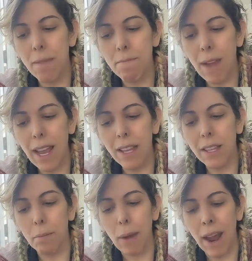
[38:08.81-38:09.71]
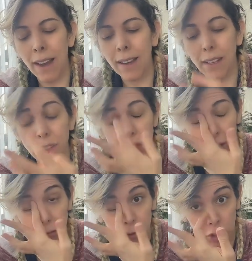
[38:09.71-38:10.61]
They make the
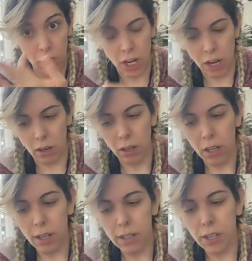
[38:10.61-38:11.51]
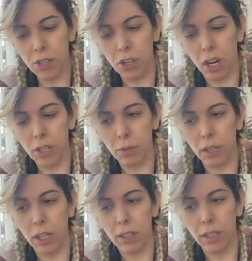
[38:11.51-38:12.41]
pancakes differently here, said
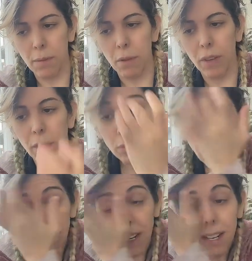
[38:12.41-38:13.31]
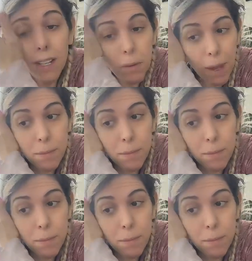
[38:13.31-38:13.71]
Josh, reluctantly moving. Right,